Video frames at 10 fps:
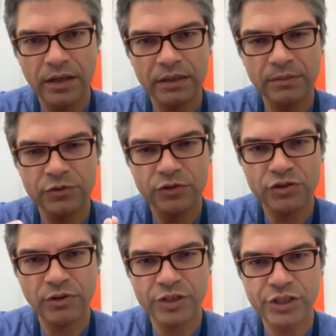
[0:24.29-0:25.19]
get them to
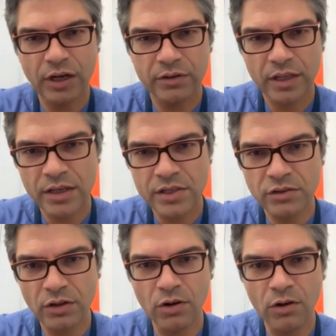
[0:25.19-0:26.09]
stretch out. And
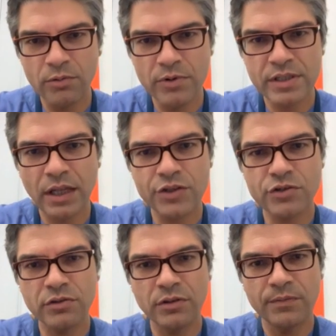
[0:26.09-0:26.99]
it's not always
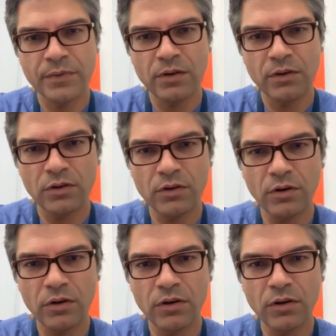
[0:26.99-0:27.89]
natural
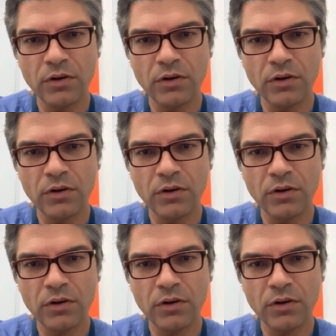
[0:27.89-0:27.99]
or